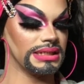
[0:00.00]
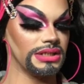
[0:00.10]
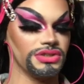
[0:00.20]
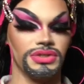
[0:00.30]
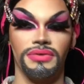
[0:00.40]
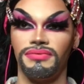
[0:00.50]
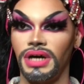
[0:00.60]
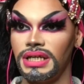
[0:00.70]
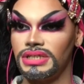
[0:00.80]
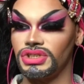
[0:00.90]
so there's no
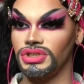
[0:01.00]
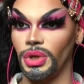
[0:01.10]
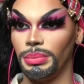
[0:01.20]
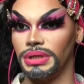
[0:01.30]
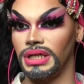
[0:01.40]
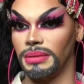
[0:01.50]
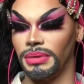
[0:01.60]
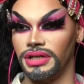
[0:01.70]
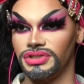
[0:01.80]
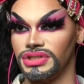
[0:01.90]
fun in just opening it
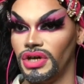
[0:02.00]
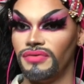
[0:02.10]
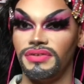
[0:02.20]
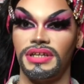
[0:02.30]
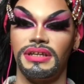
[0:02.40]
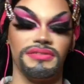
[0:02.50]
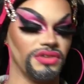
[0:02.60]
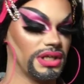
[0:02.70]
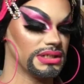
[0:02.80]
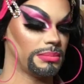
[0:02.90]
by yourself and then you
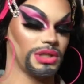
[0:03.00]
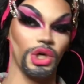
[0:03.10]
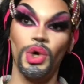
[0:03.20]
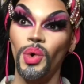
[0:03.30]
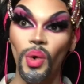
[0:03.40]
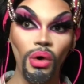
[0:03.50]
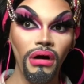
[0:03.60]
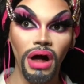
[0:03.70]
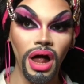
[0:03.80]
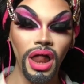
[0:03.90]
get something
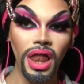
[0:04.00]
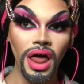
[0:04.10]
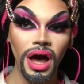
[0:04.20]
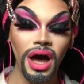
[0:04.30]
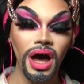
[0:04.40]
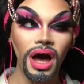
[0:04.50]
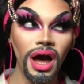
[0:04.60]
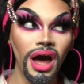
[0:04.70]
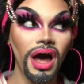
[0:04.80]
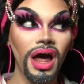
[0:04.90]
cool
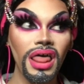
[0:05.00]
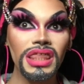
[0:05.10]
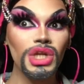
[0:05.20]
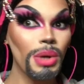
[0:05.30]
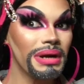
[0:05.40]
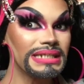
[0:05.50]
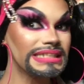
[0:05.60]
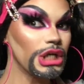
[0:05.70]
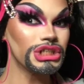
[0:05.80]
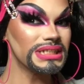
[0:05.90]
and nobody's
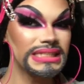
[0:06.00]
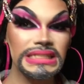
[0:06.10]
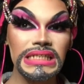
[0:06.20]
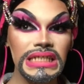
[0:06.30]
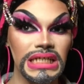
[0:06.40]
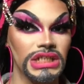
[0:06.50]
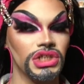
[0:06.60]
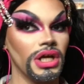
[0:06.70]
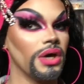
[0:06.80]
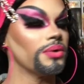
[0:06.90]
there to see it, you
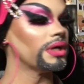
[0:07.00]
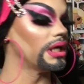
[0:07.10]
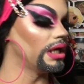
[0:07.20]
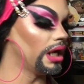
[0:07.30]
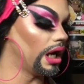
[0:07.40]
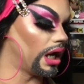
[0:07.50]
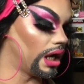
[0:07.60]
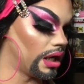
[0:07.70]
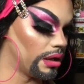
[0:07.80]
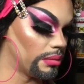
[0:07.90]
know?
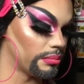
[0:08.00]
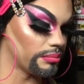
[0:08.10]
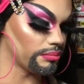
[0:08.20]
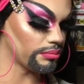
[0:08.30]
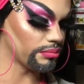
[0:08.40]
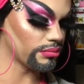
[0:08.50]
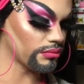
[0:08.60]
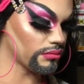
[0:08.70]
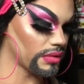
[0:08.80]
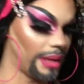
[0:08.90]
Um,
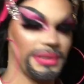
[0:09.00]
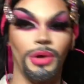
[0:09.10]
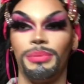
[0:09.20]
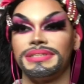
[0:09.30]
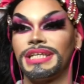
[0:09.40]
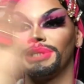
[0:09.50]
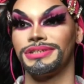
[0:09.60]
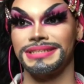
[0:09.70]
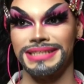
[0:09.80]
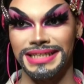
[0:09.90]
I mean, no one's here to
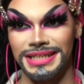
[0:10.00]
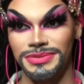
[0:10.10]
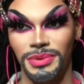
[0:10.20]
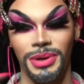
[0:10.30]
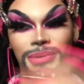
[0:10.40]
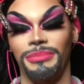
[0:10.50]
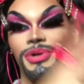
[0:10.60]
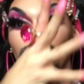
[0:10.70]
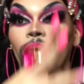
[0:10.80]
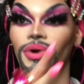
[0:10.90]
see it as well, but I'm
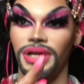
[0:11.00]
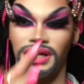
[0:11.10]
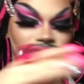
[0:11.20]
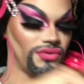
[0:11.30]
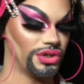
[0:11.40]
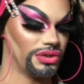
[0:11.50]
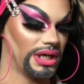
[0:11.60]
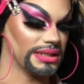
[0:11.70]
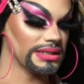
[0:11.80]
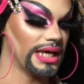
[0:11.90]
recording it for you
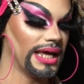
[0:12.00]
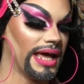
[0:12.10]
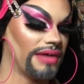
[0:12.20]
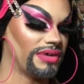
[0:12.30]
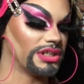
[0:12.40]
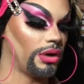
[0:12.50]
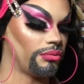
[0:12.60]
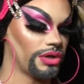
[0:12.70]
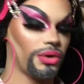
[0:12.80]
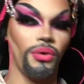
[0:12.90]
guys. If I don't
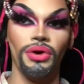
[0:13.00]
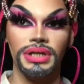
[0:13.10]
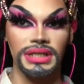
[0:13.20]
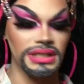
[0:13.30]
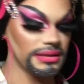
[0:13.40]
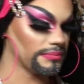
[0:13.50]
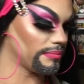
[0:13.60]
record it,